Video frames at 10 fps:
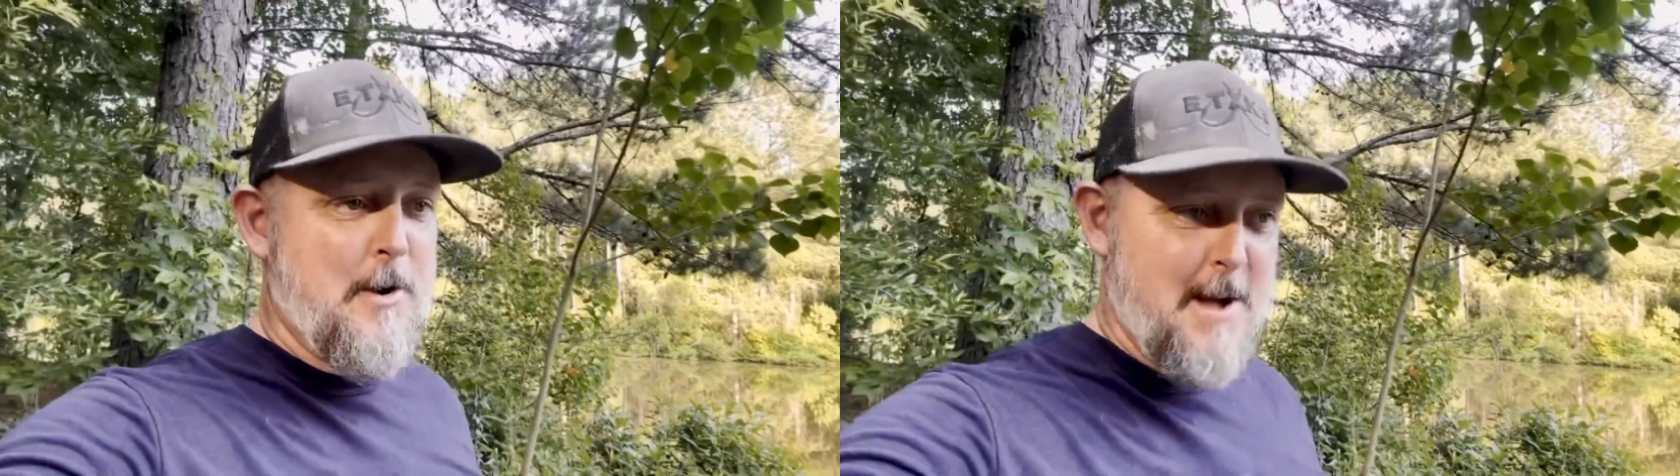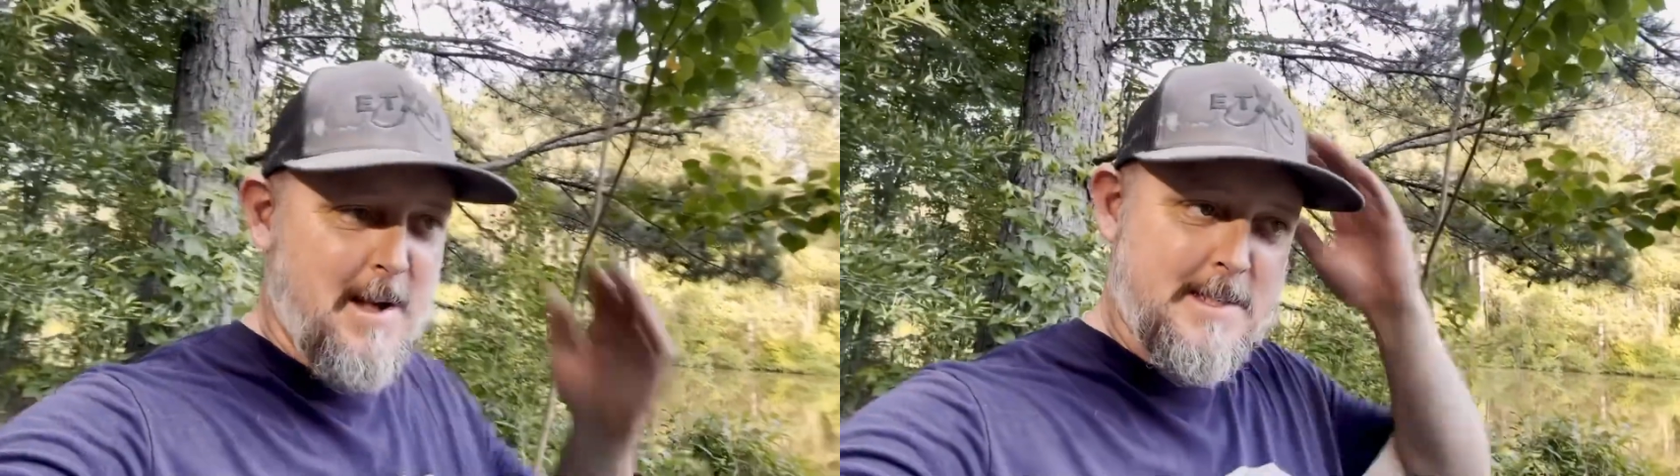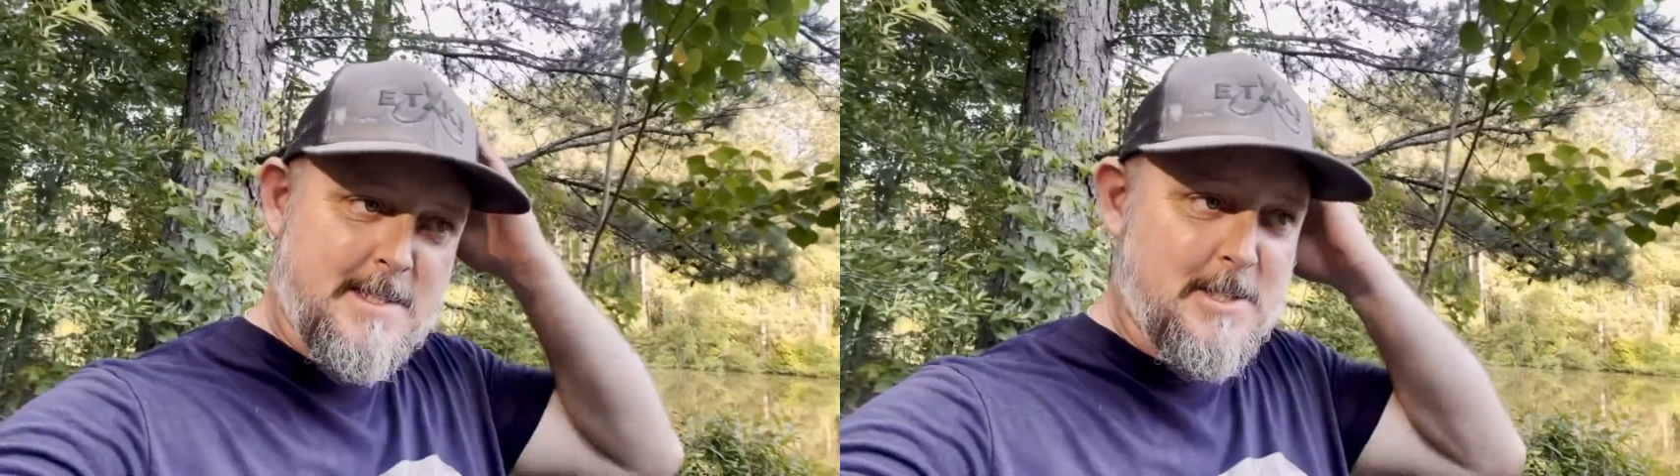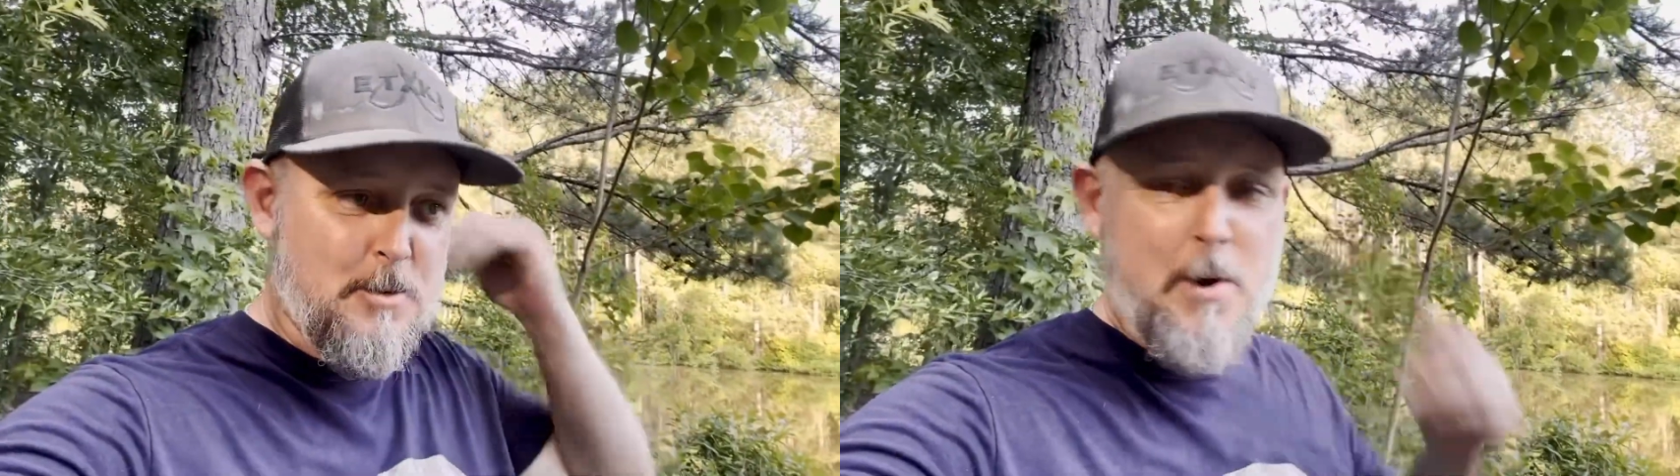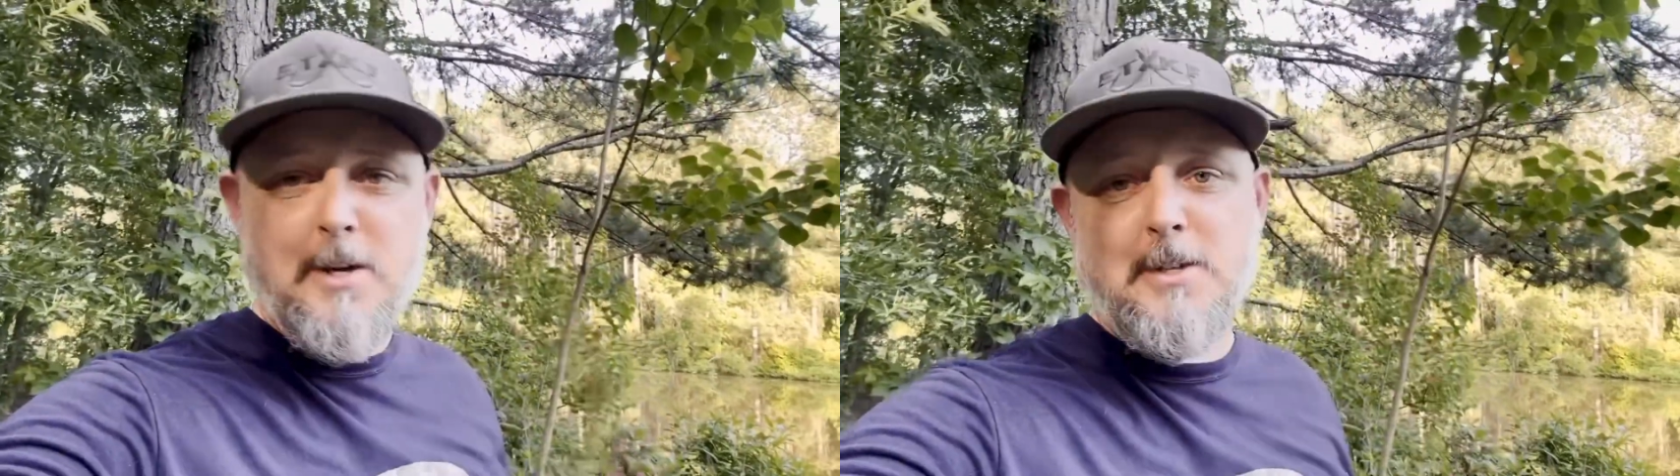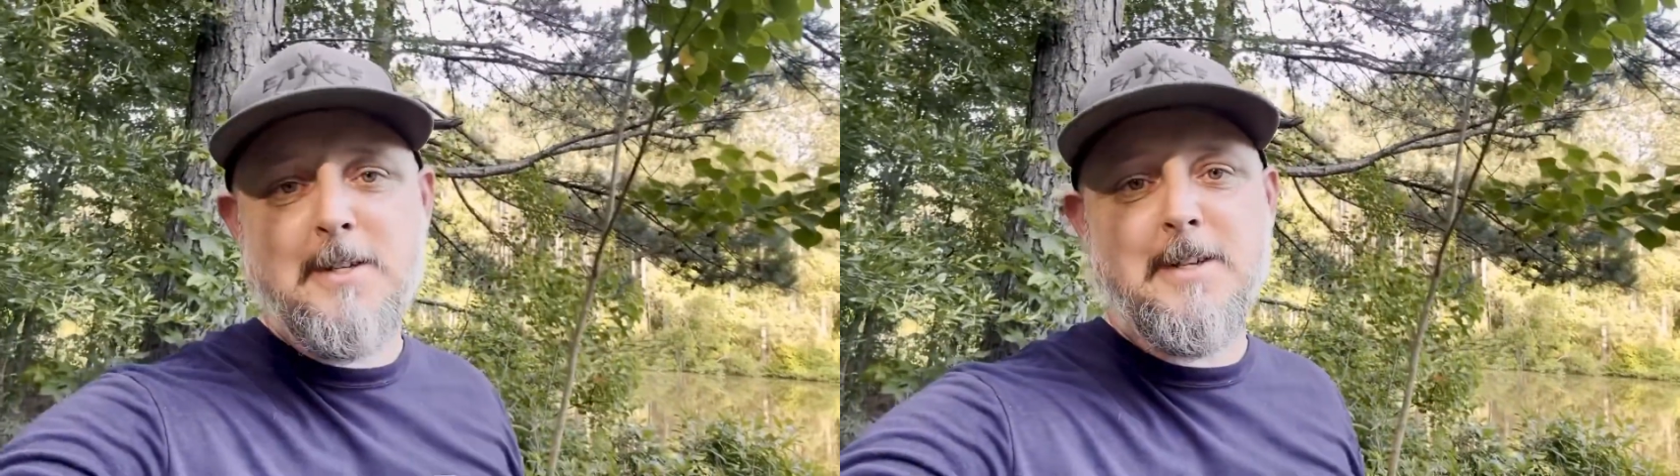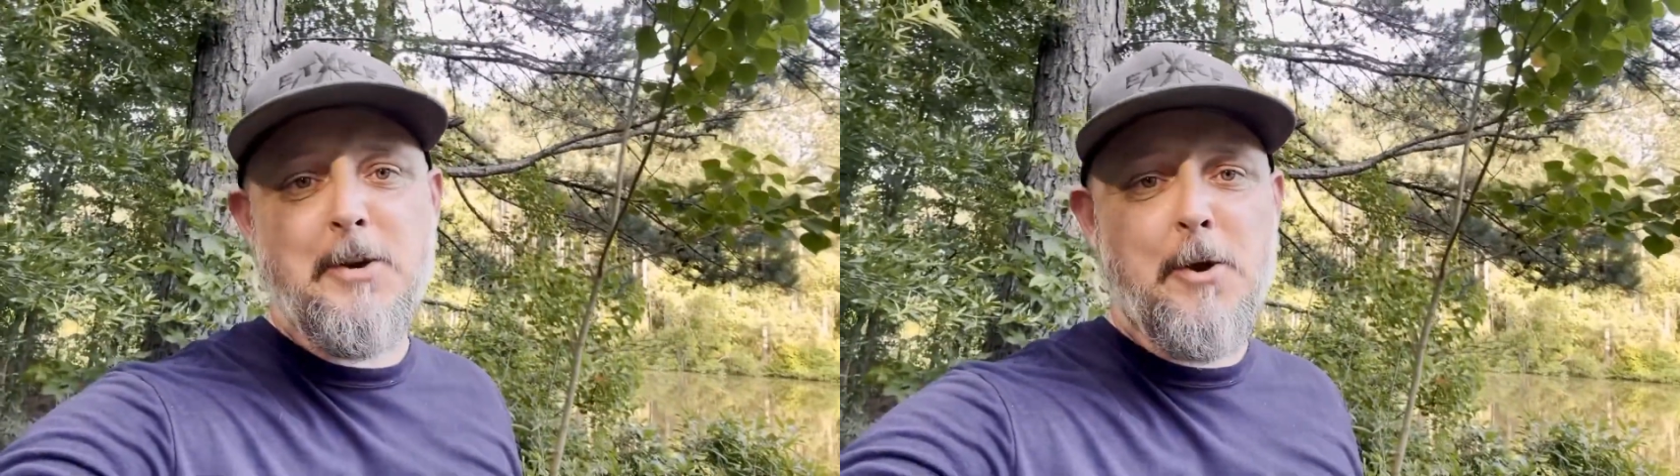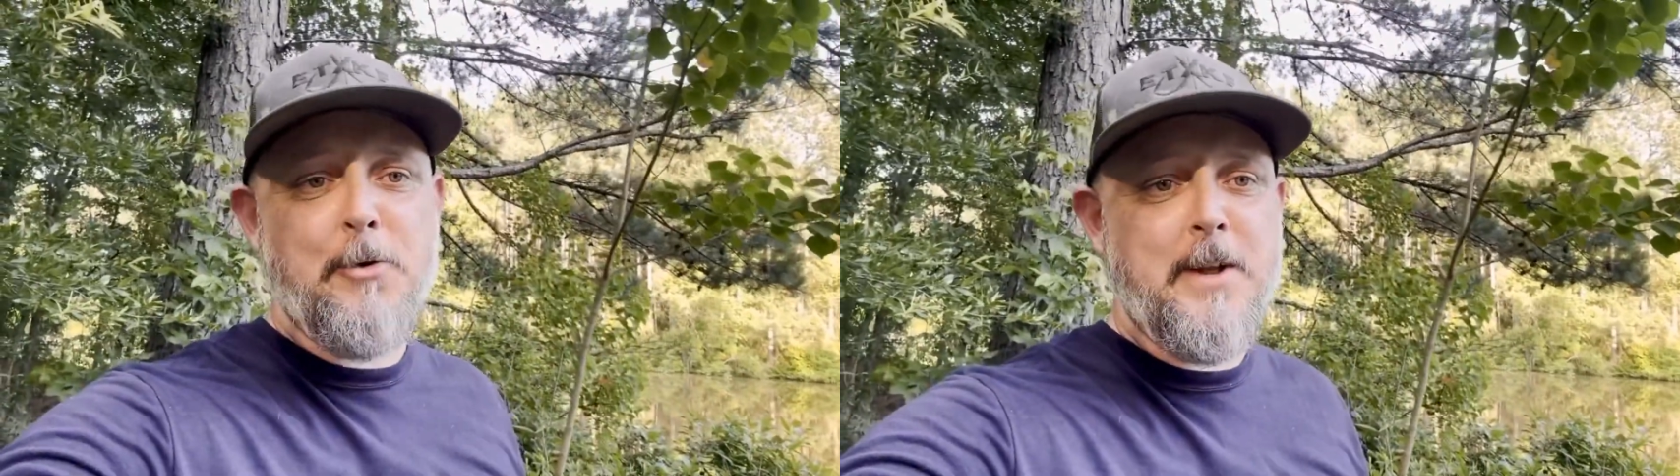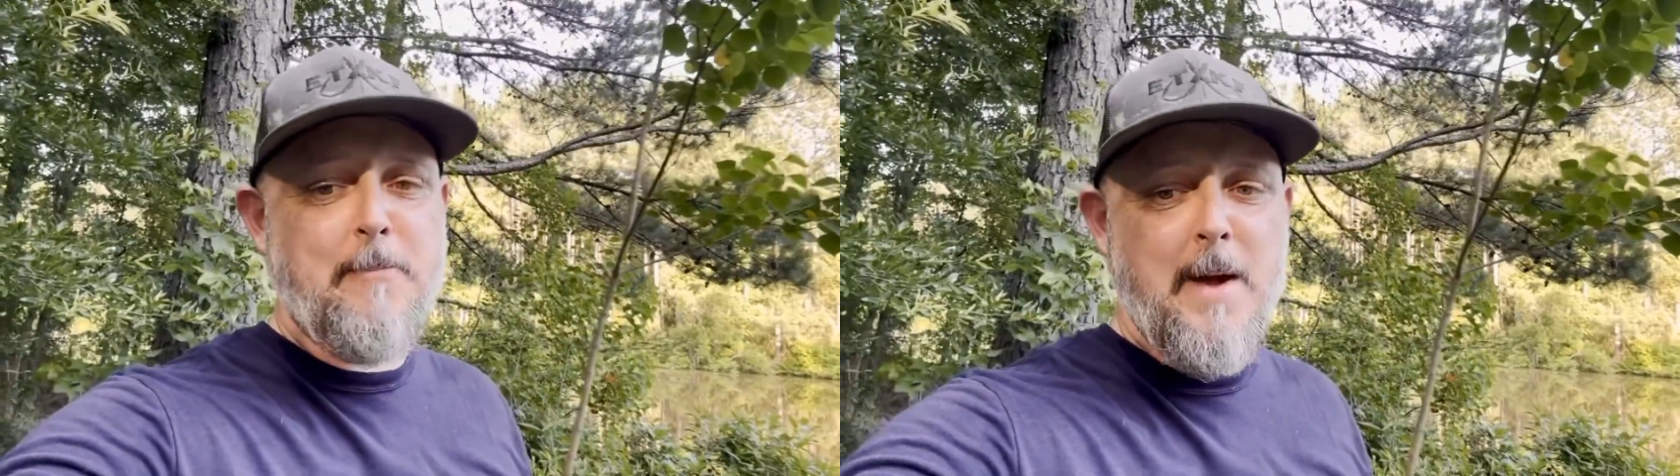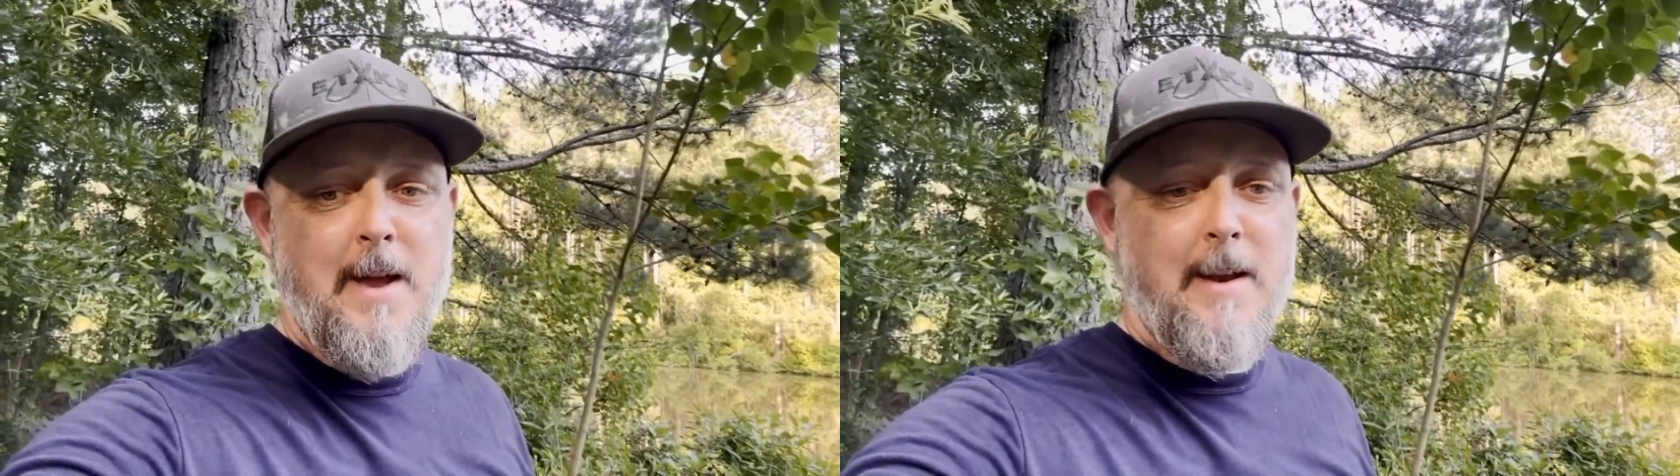kinds of situations, and you don't need
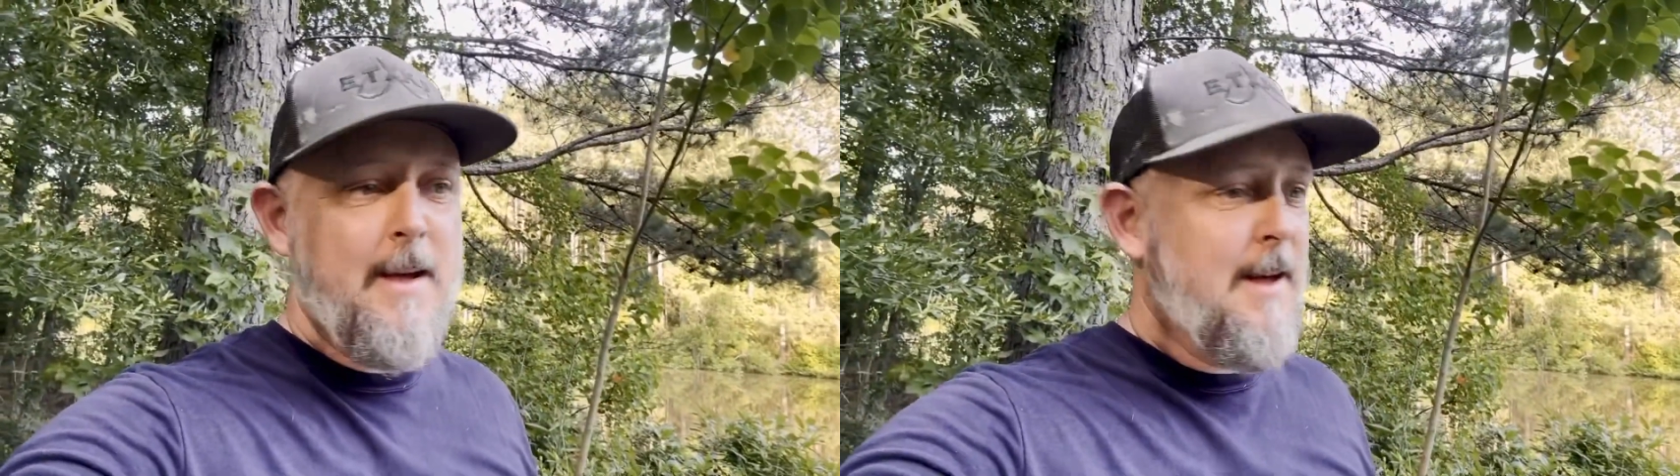bait.